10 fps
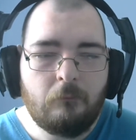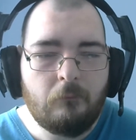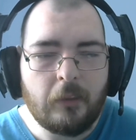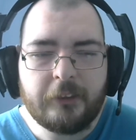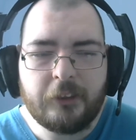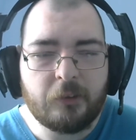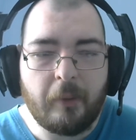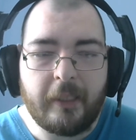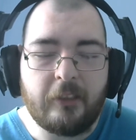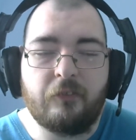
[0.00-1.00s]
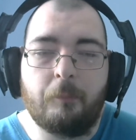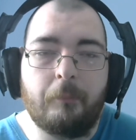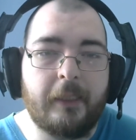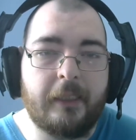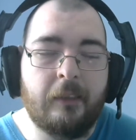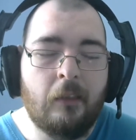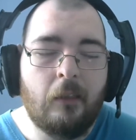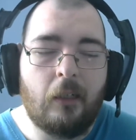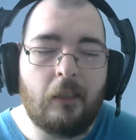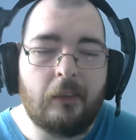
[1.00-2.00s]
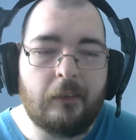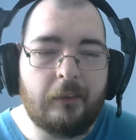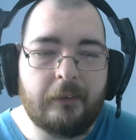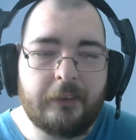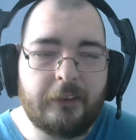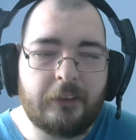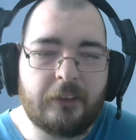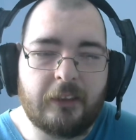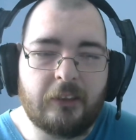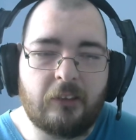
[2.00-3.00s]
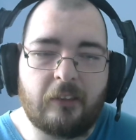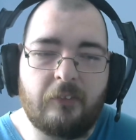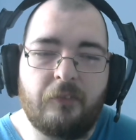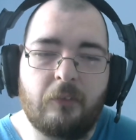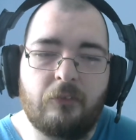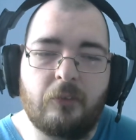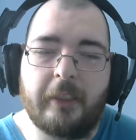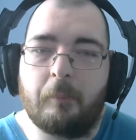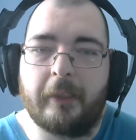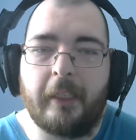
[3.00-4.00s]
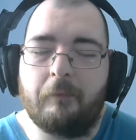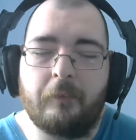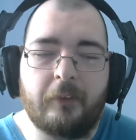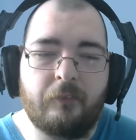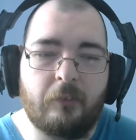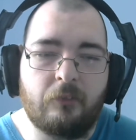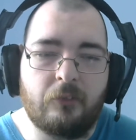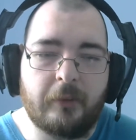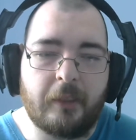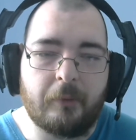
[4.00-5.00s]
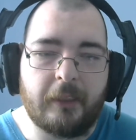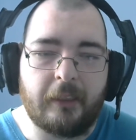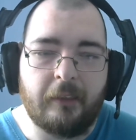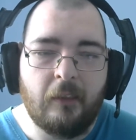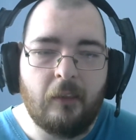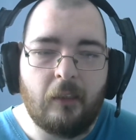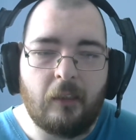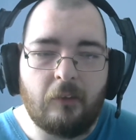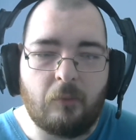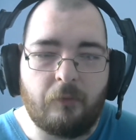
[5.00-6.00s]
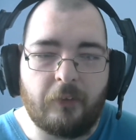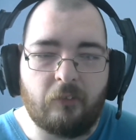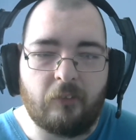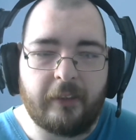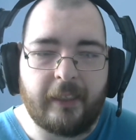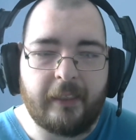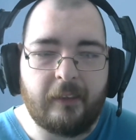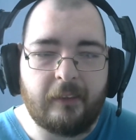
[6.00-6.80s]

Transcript: It's just the way it is for me. It feels too gimmicky. Everything feels too gimmicky with things like that.